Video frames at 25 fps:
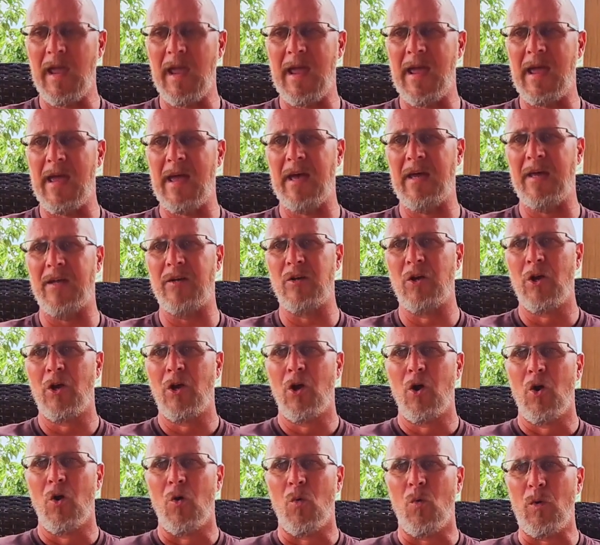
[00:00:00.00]
And
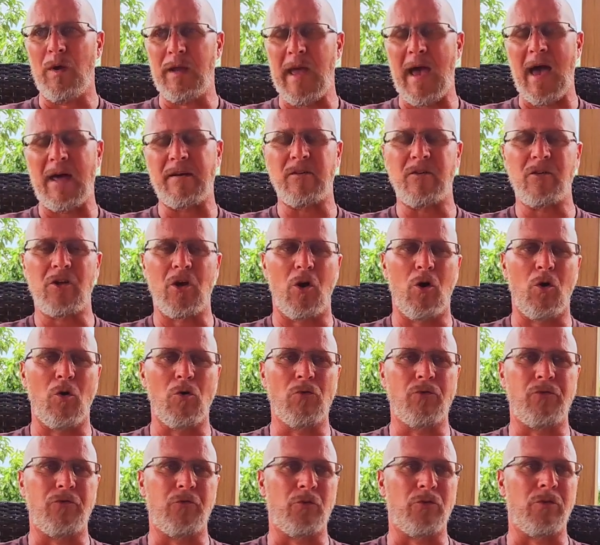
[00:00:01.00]
we had to
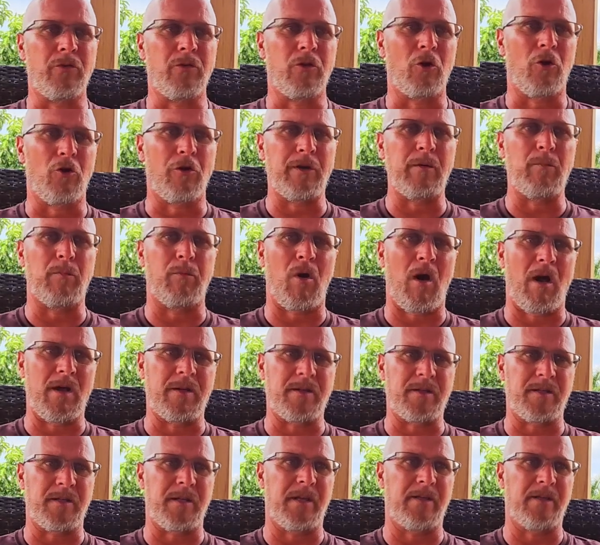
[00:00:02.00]
go through the learning
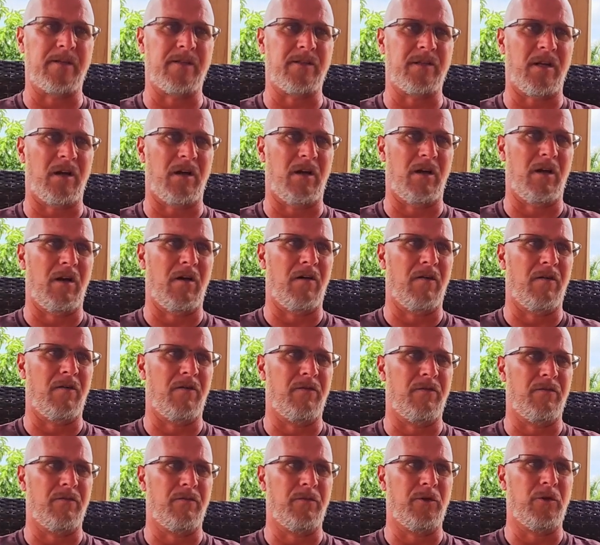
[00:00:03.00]
process
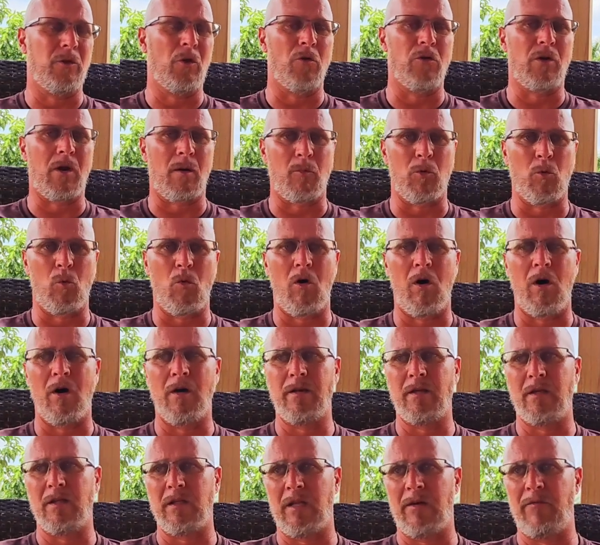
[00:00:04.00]
of, number
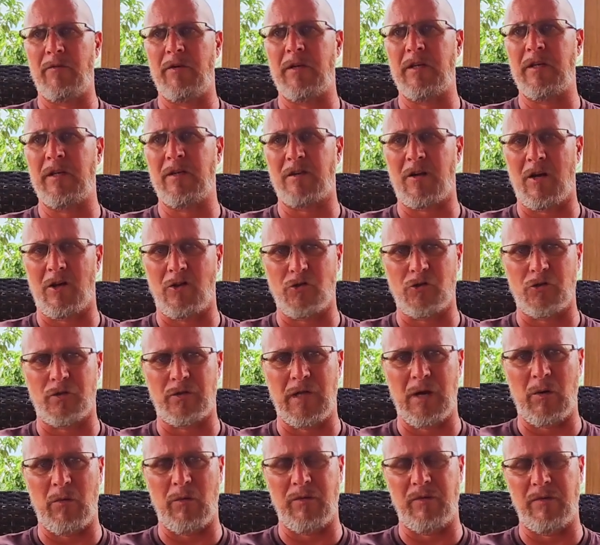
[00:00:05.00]
one, living in a
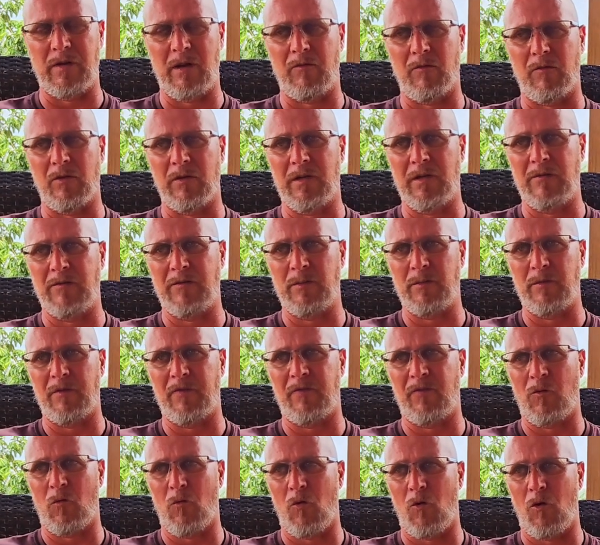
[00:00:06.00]
country that we've never lived in
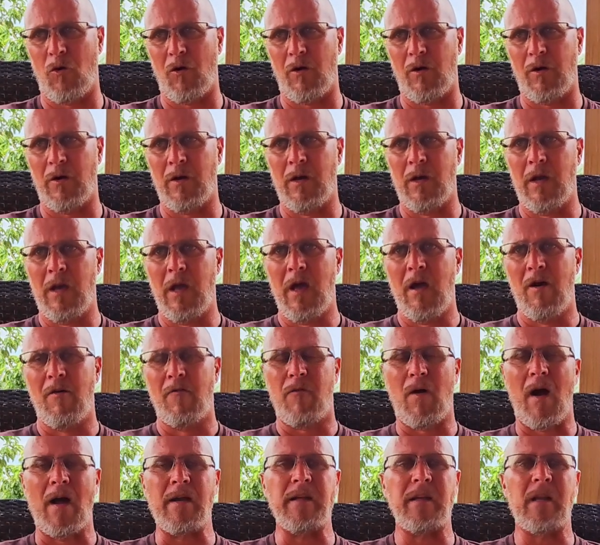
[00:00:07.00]
before,
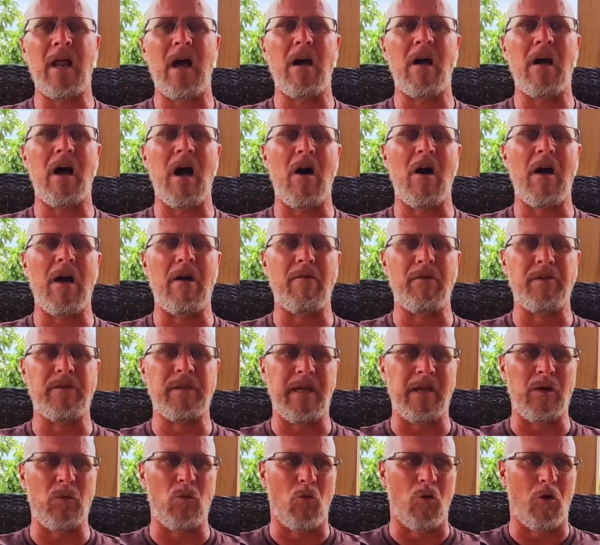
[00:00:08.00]
finding out how
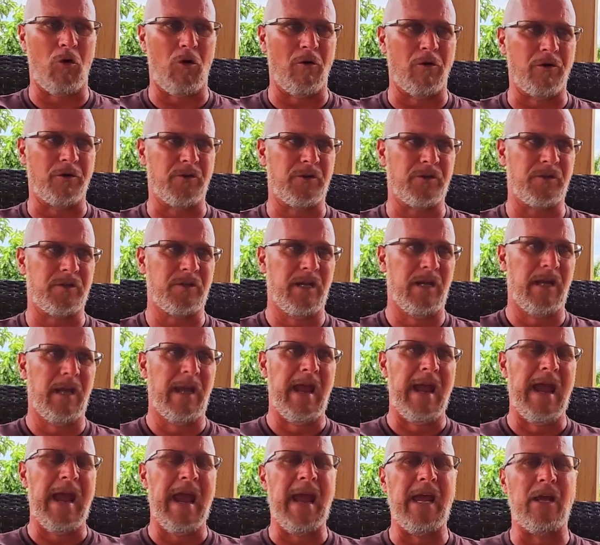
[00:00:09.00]
everything works,
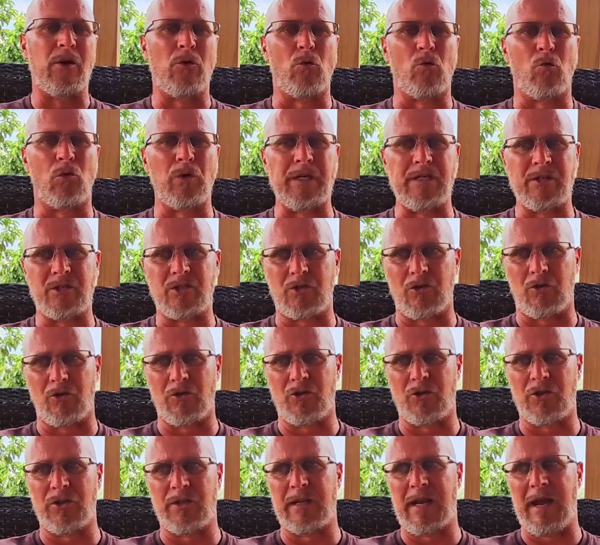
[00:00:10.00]
and
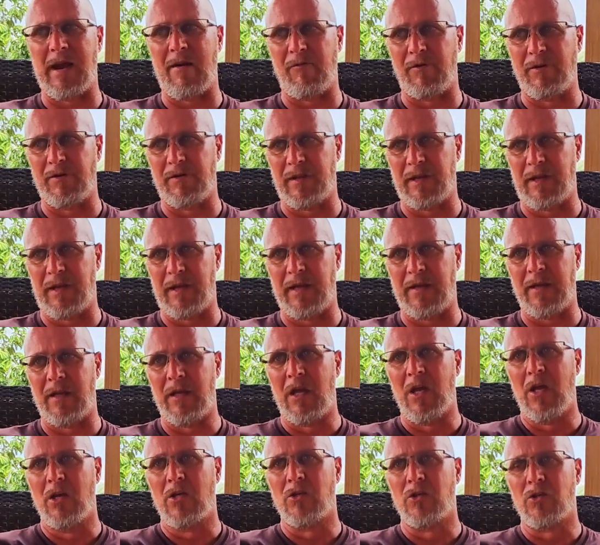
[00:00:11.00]
researching everything.
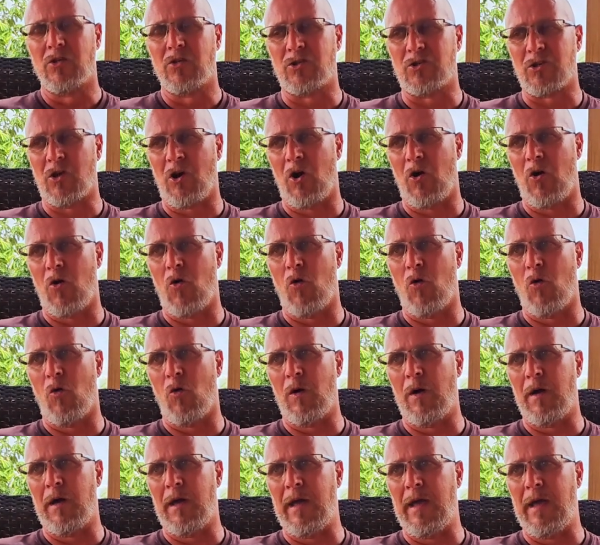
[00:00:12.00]

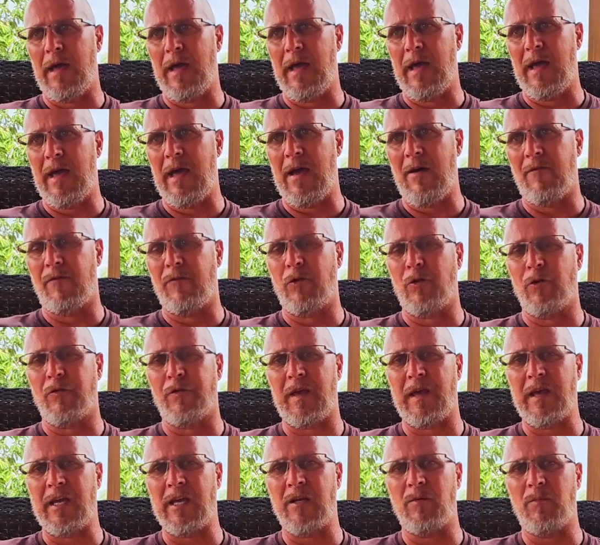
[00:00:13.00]
So if you're
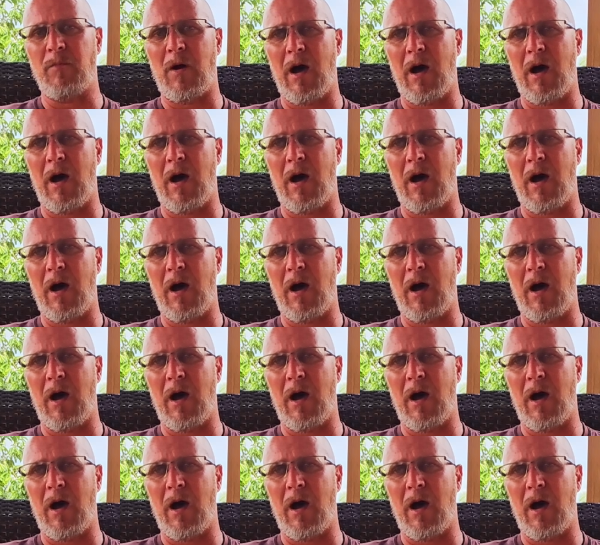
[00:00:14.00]
thinking